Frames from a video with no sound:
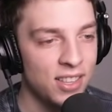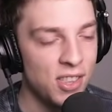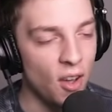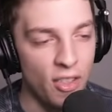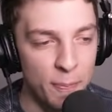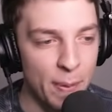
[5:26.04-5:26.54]

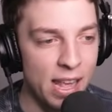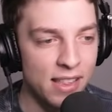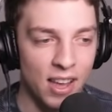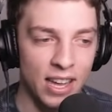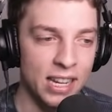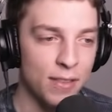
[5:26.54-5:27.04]
Not the best
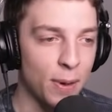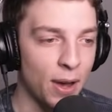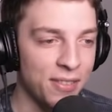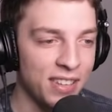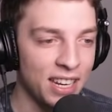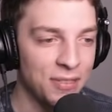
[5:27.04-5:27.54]
hey. hiding
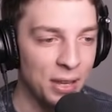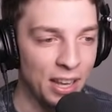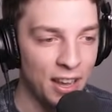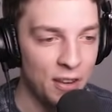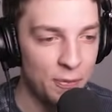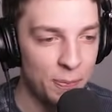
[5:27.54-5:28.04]
spot I've seen in my hey.
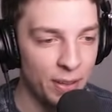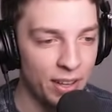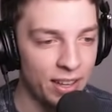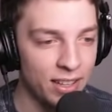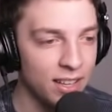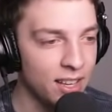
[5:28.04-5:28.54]
life,
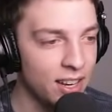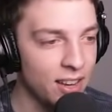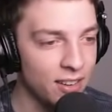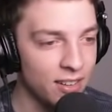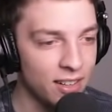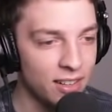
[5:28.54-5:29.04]
but Dance you
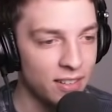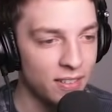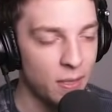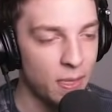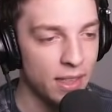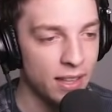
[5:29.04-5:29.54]
know.
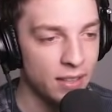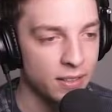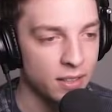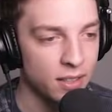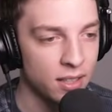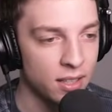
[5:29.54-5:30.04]
If you
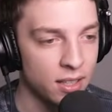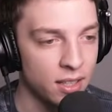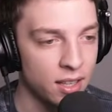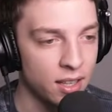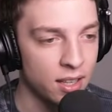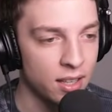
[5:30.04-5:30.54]
want to die.